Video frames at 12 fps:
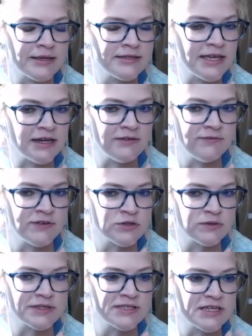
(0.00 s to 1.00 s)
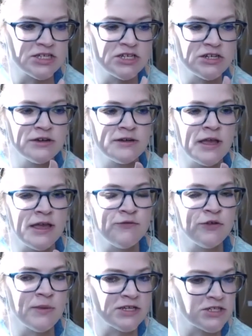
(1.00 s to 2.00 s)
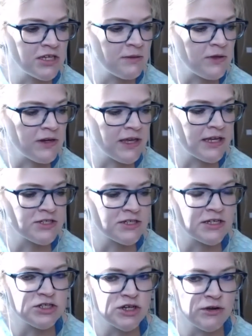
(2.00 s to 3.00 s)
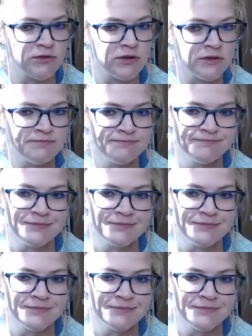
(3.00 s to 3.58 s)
data visualization or information communication in general,